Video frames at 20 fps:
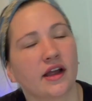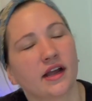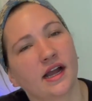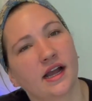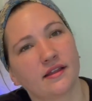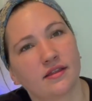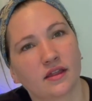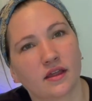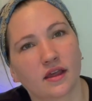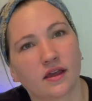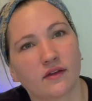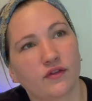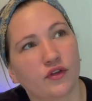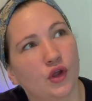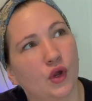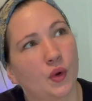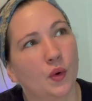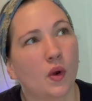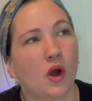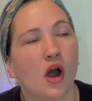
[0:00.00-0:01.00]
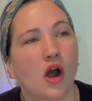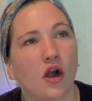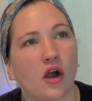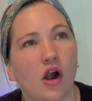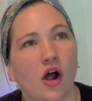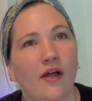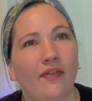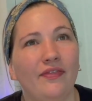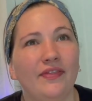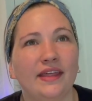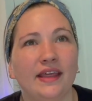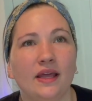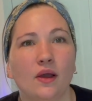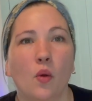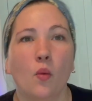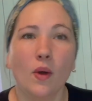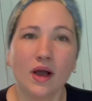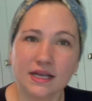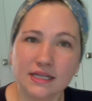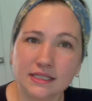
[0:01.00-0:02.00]
I think if you are on the
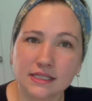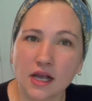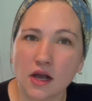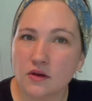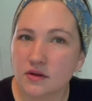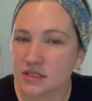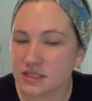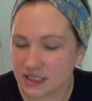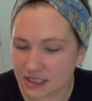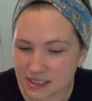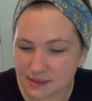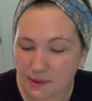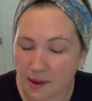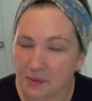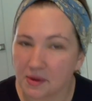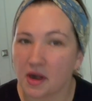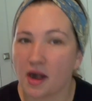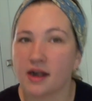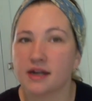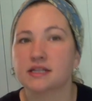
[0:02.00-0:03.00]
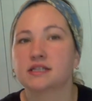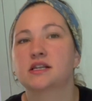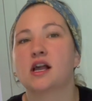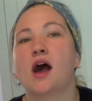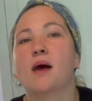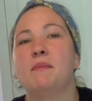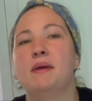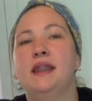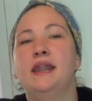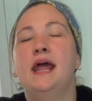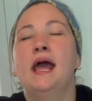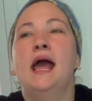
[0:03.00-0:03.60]
West Coast, it's probably not as common.